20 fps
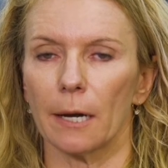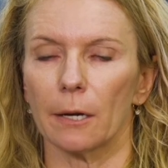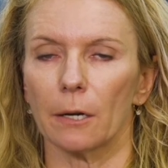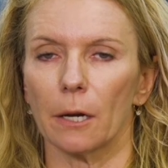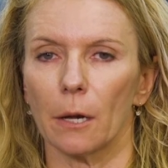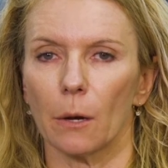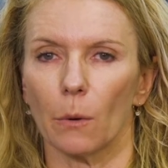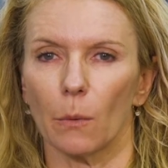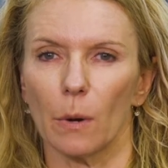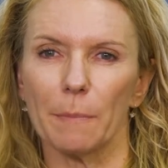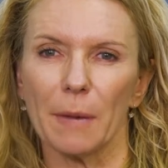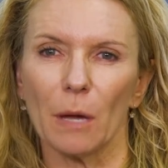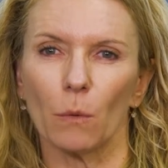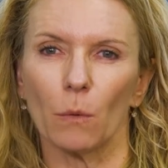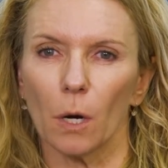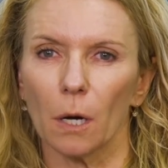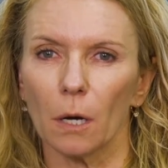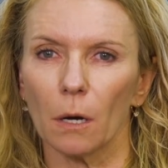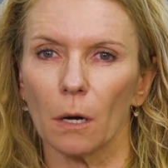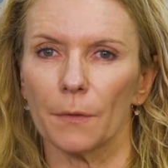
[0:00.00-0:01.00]
area, we may
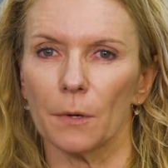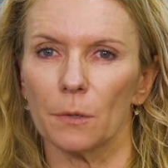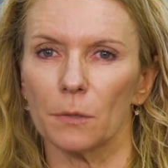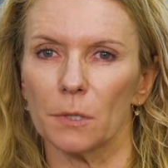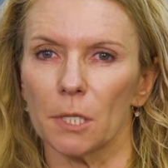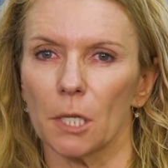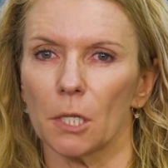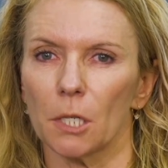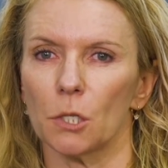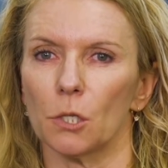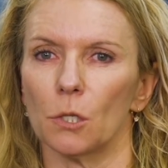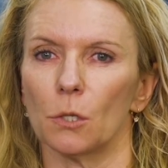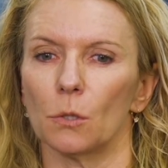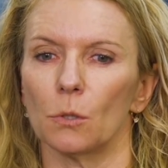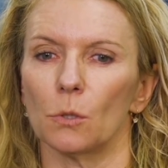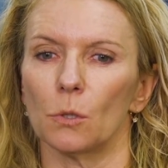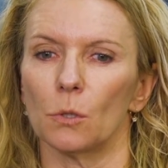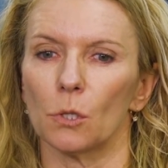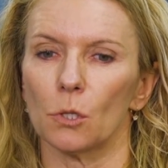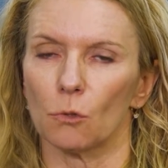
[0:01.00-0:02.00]
work on those
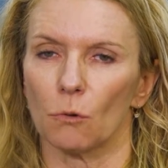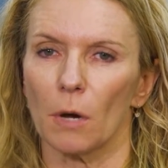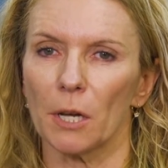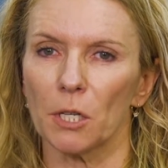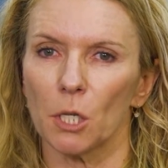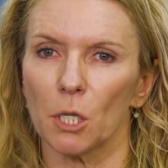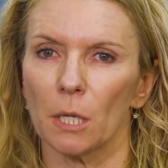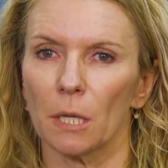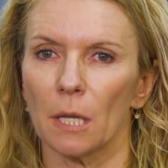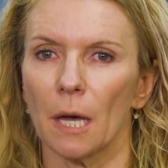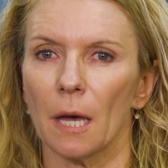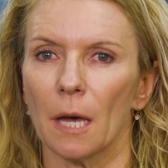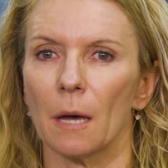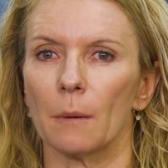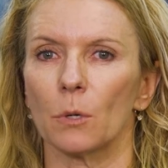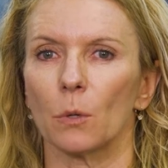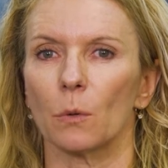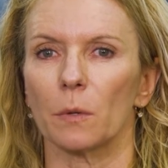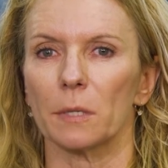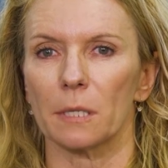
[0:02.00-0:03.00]
tissues, stretching
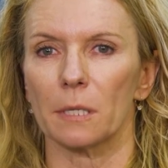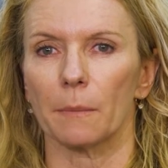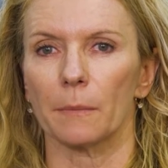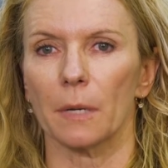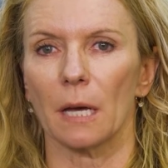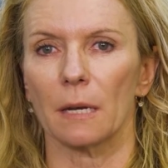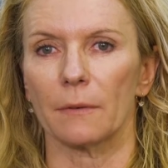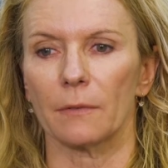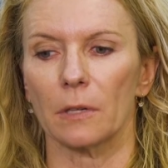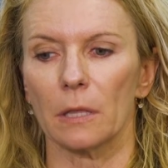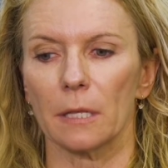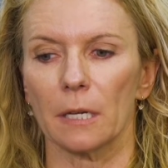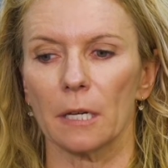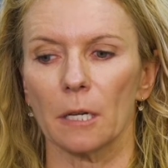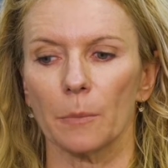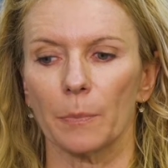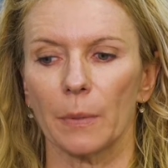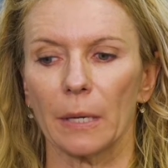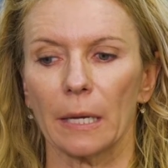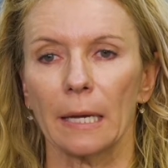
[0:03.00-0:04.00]
them or with some kind of a
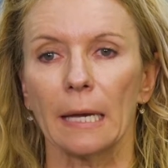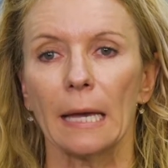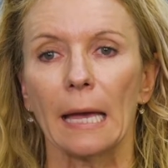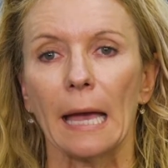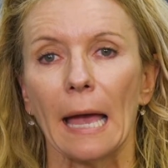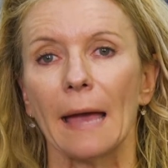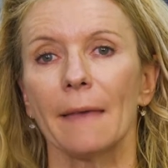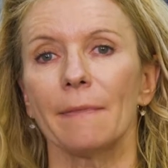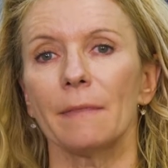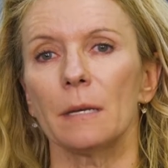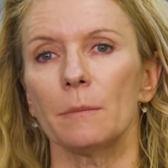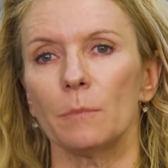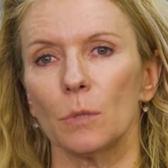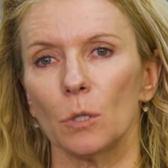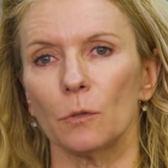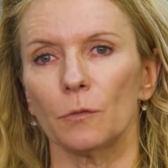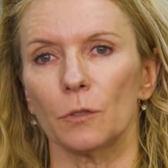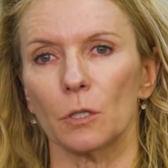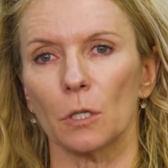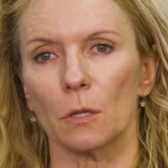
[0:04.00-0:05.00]
therapy, and then
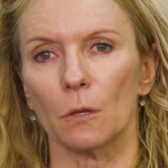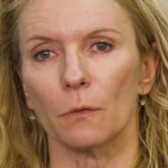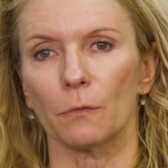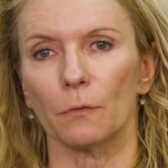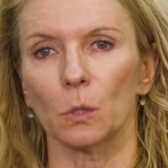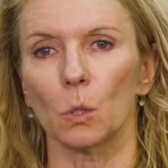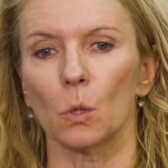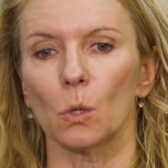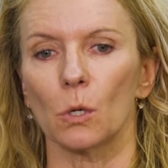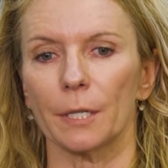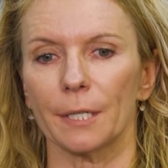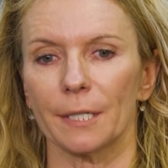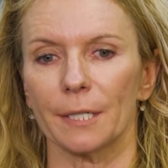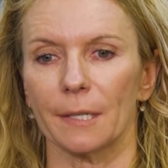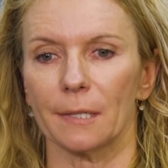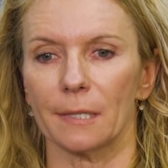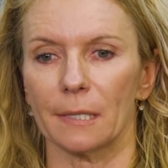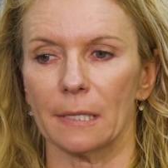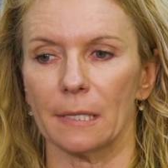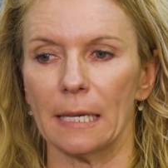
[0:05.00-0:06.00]
move to the floor to
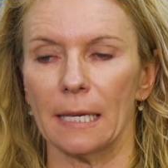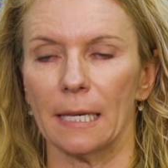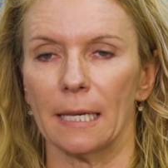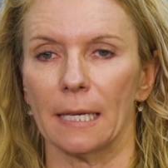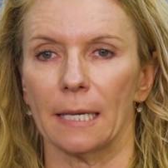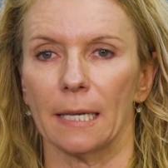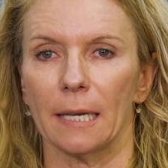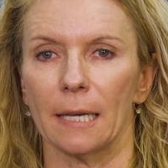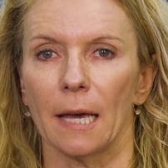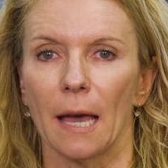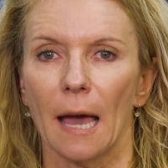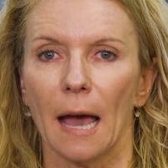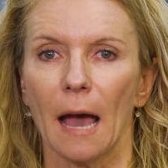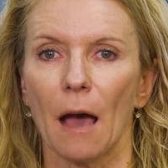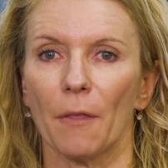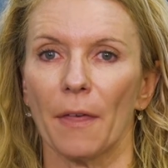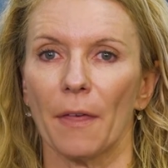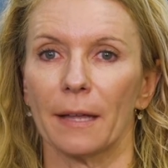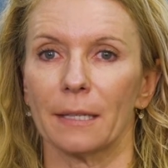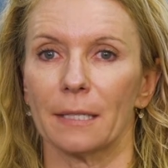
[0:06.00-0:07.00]
see
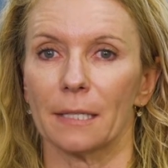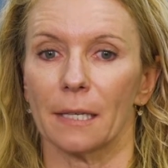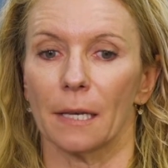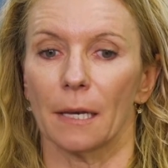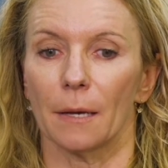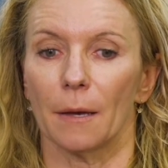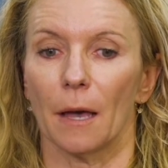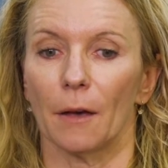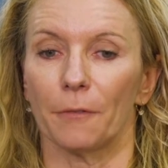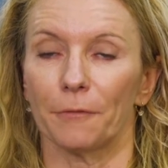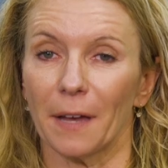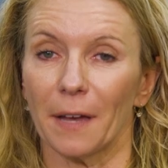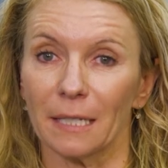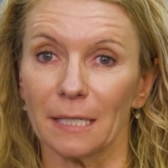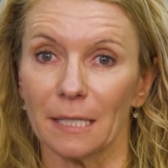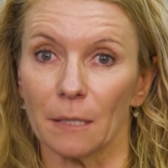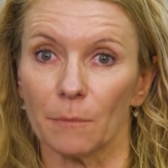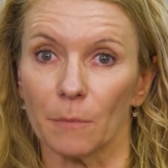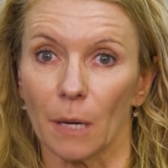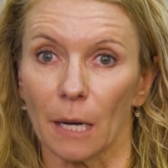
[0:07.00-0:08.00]
how that's
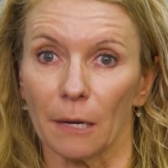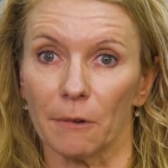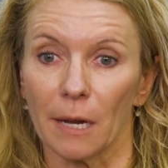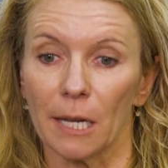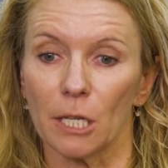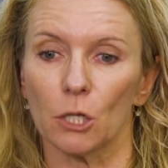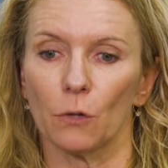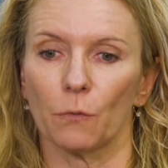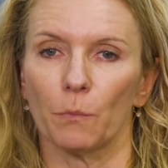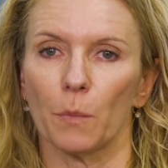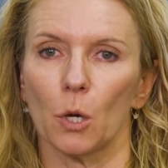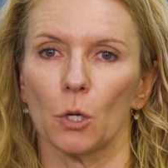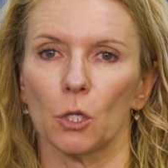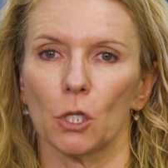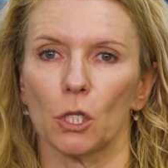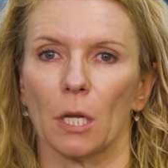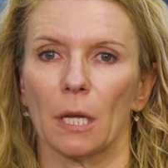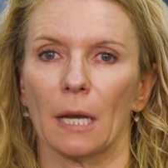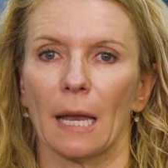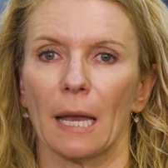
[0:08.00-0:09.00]
affected my range of
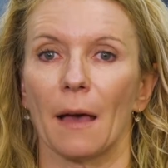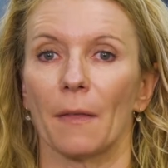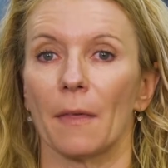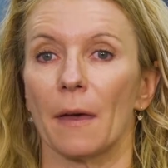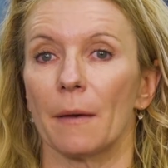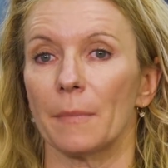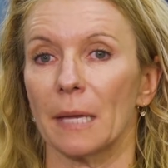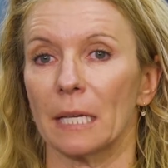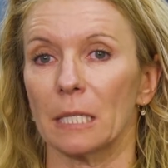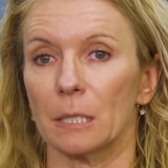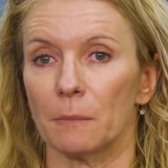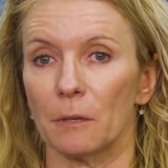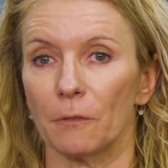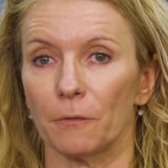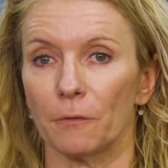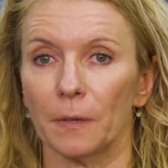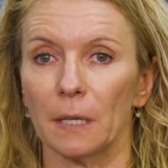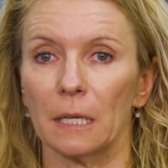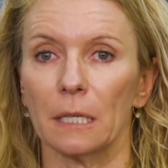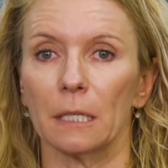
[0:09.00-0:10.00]
motion, how that makes me
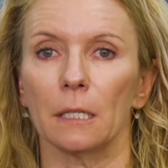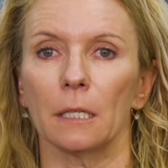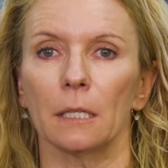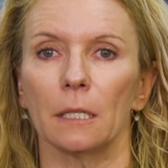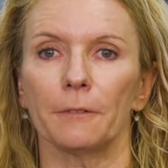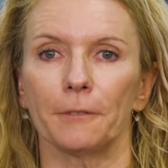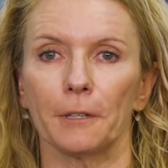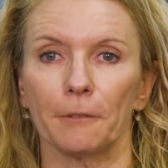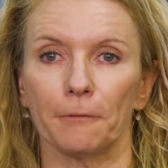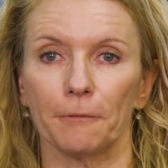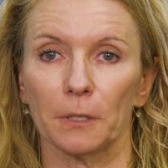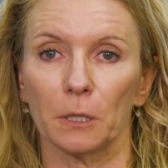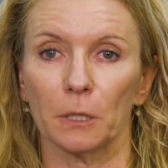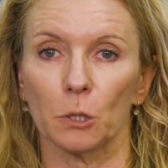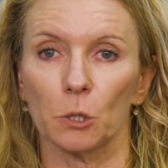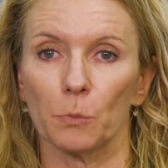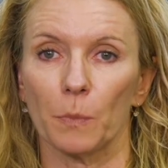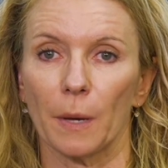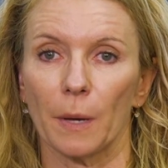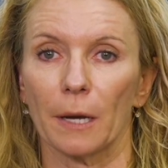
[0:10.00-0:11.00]
feel, if it
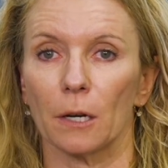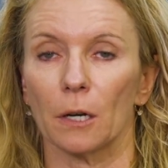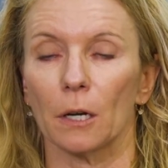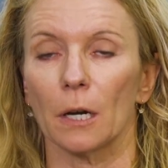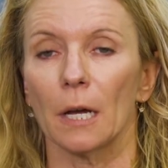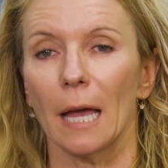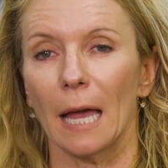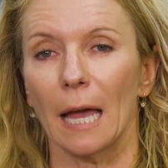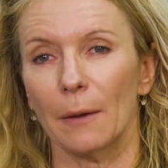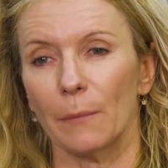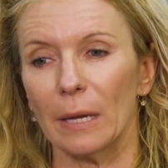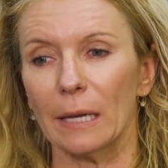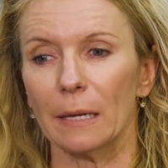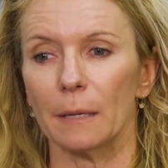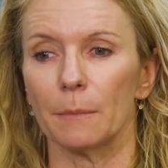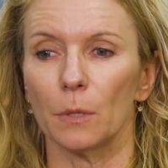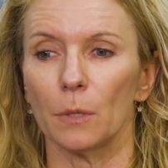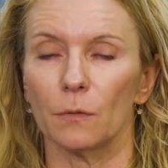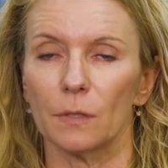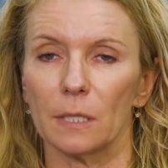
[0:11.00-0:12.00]
feels better, and we
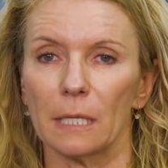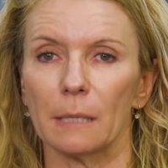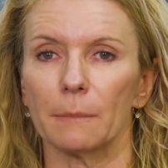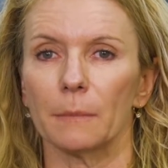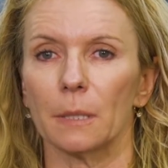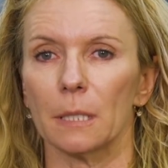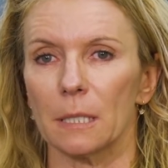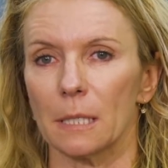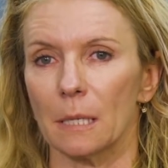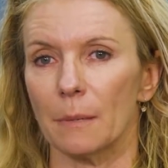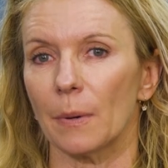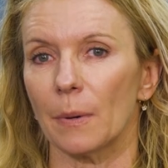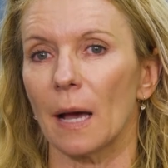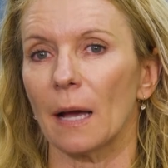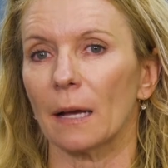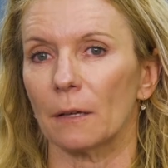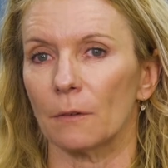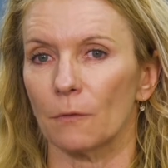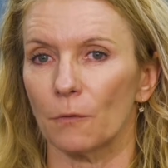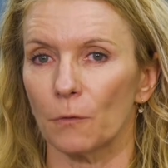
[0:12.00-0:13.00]
can move seamlessly
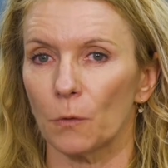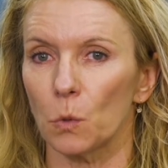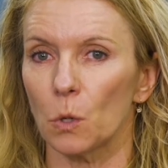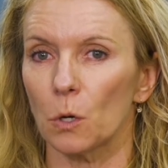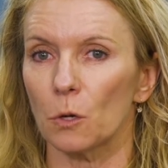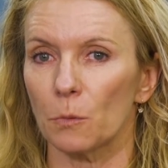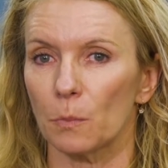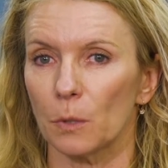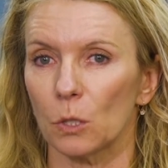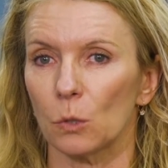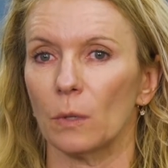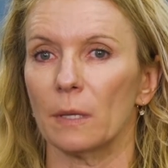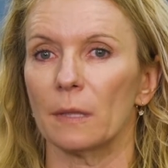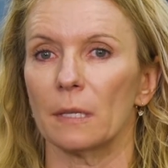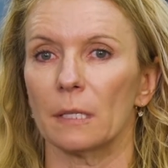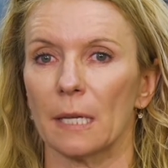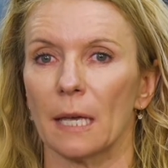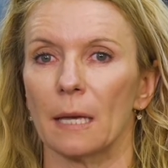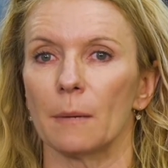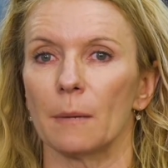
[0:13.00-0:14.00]
back and forth between the
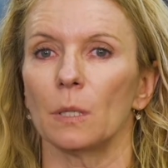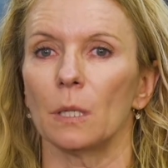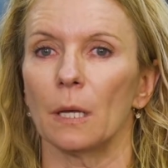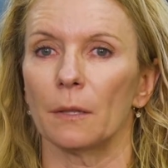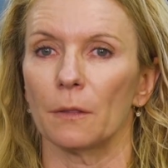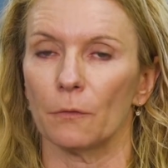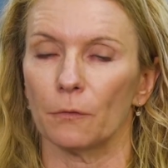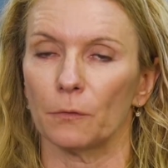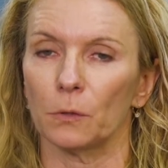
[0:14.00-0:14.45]
table and the